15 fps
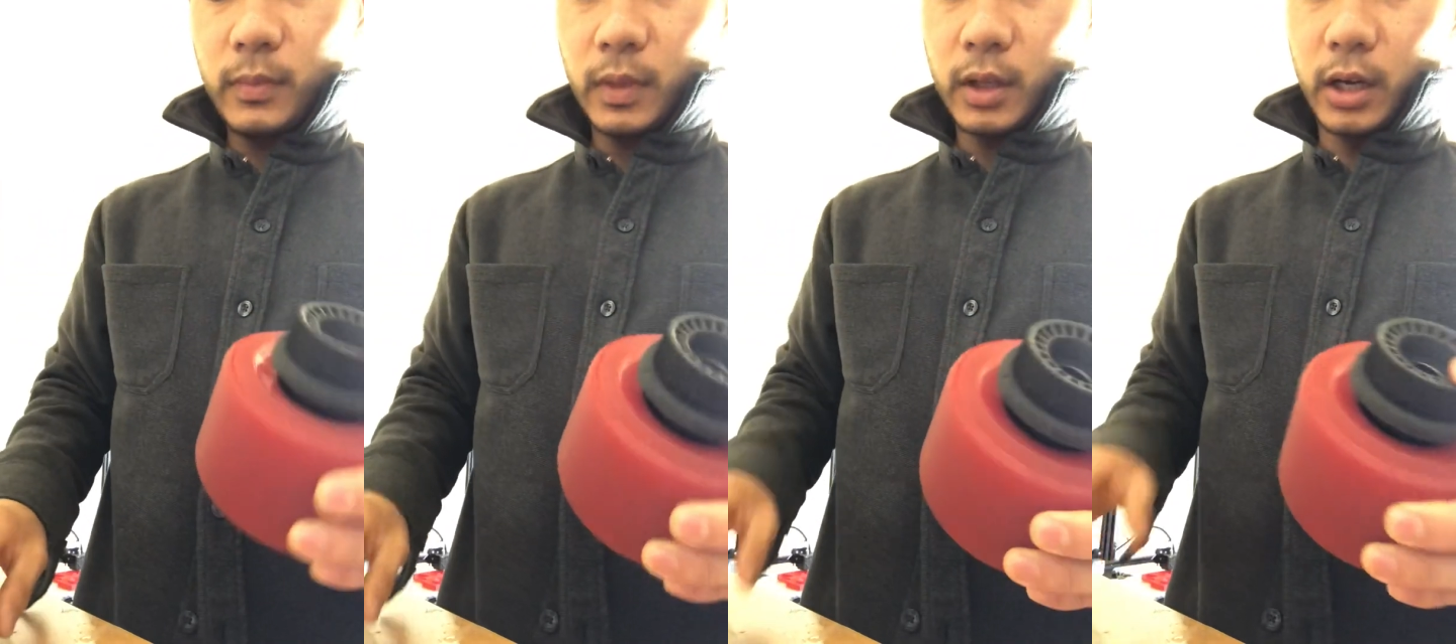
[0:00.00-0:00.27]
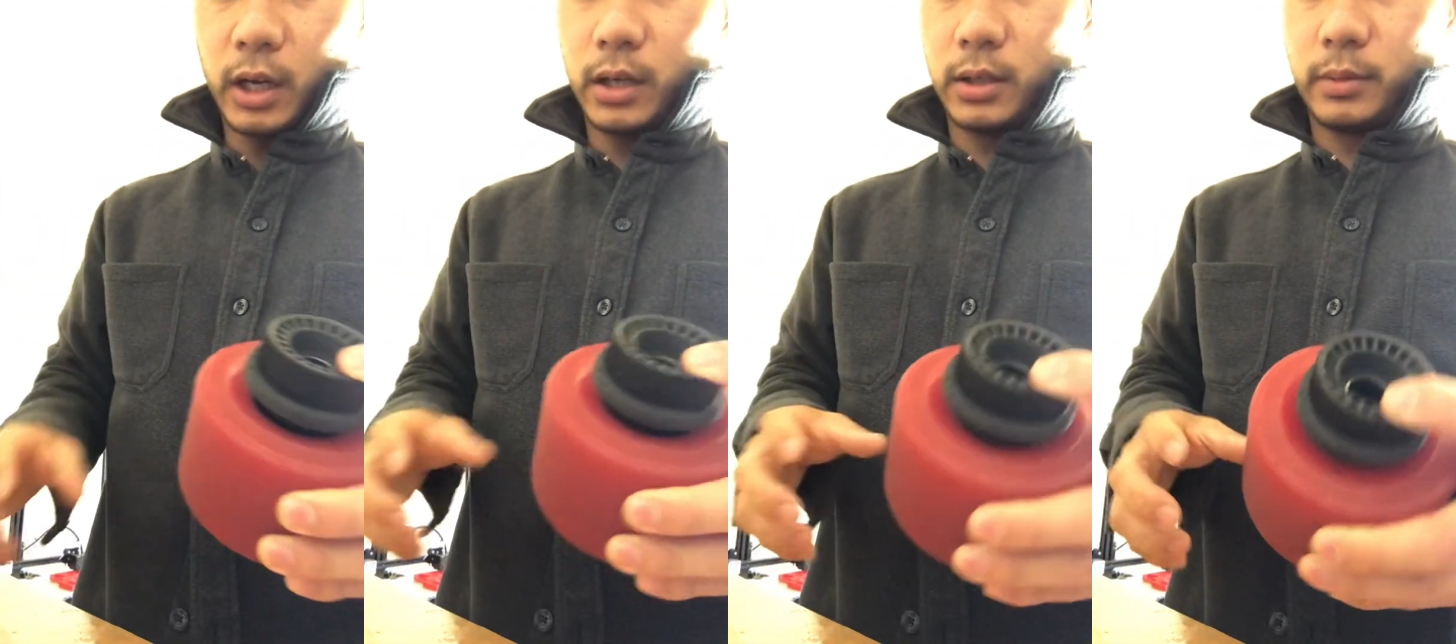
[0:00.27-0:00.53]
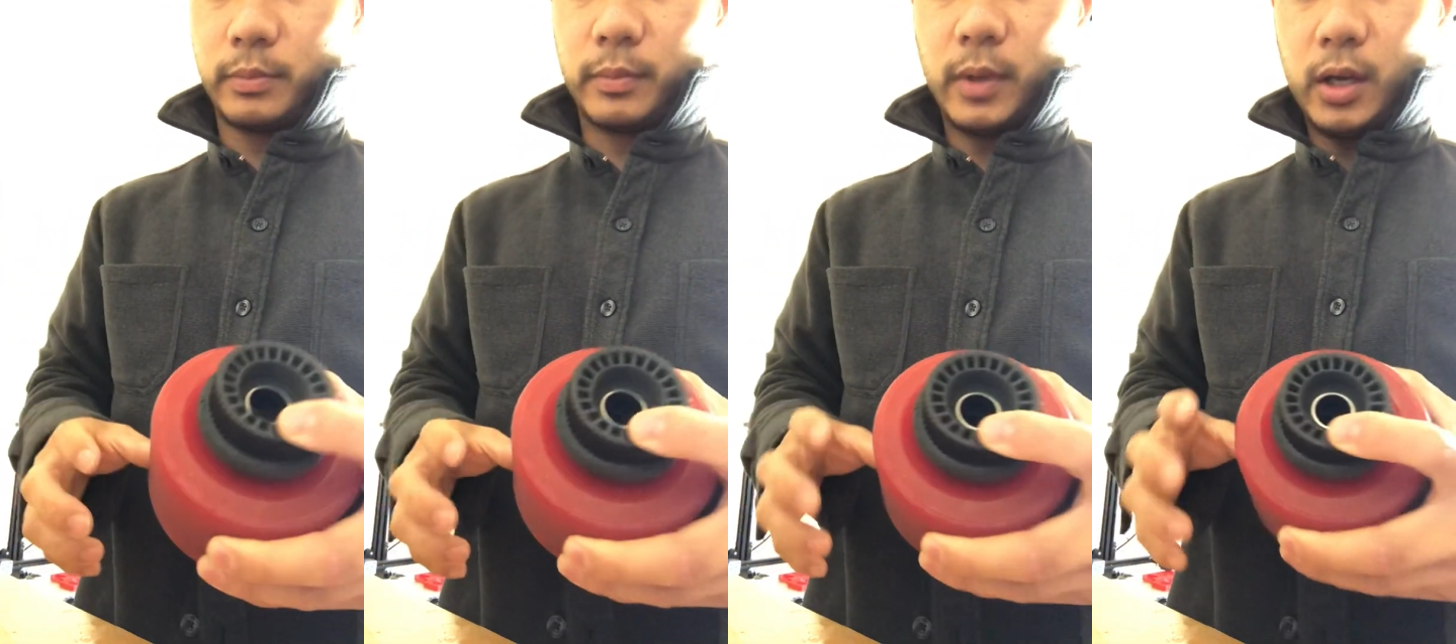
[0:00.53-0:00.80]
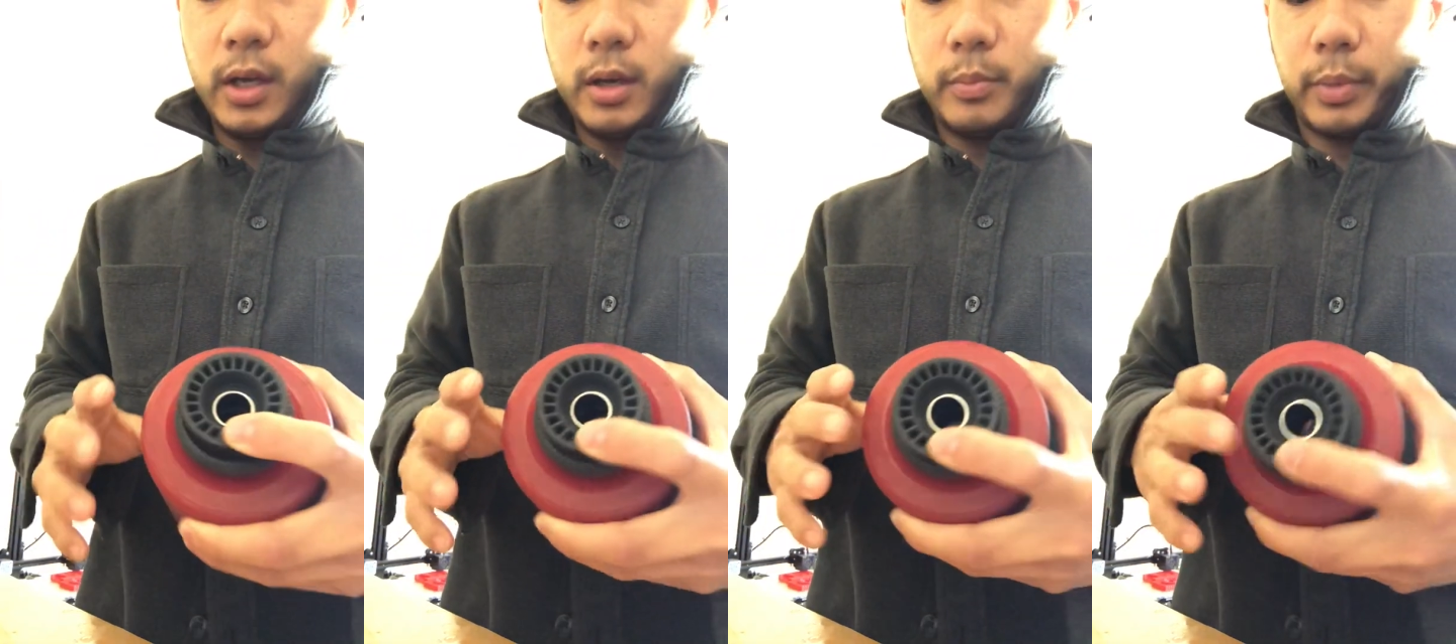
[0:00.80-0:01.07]

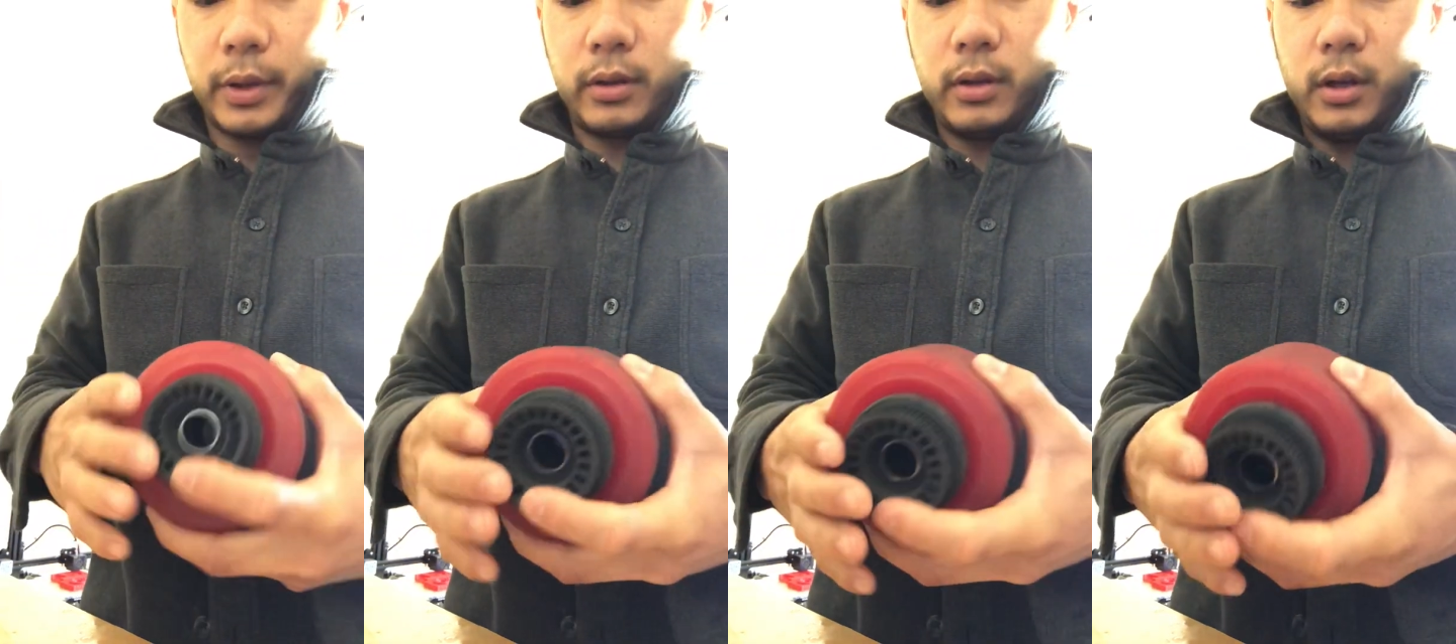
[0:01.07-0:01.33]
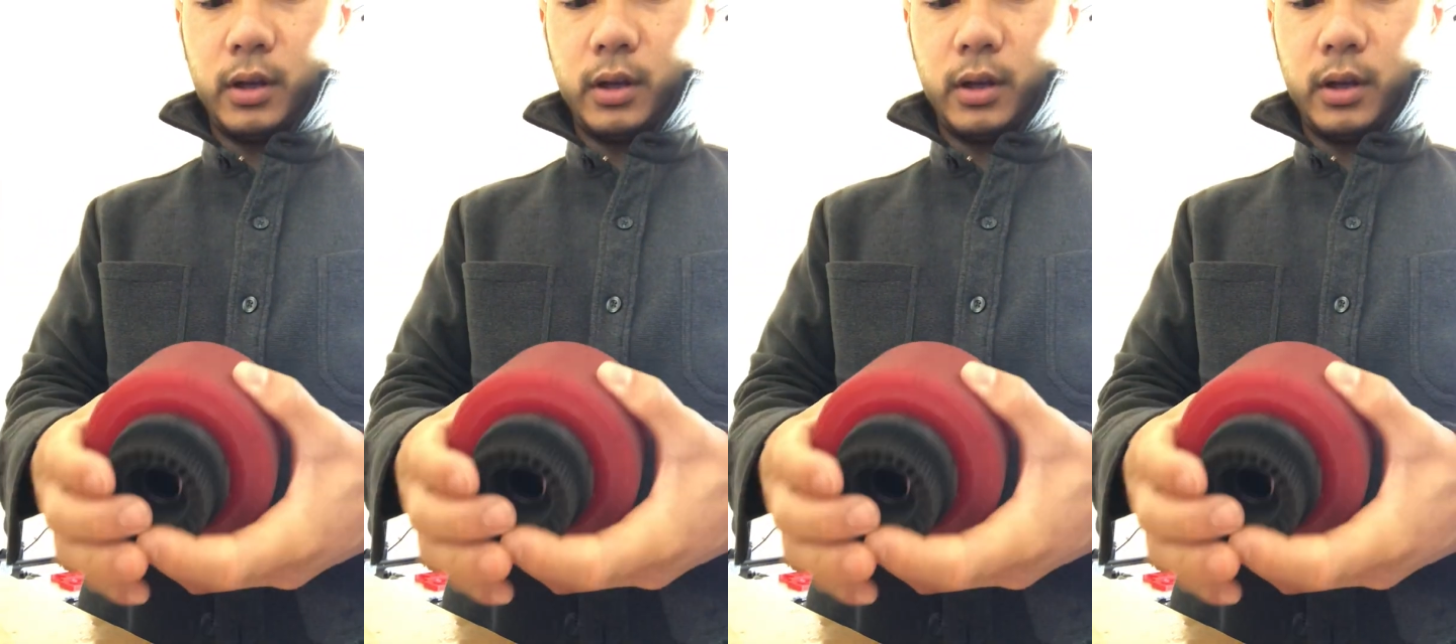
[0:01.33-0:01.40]
But